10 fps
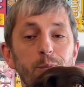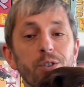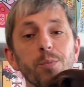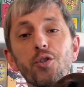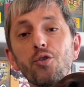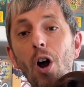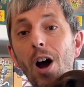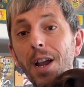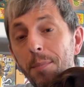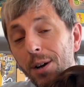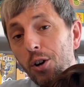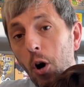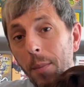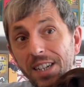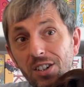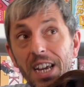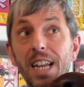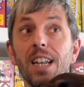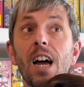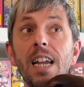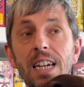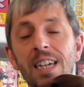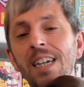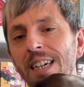subscribe, comment, hit like,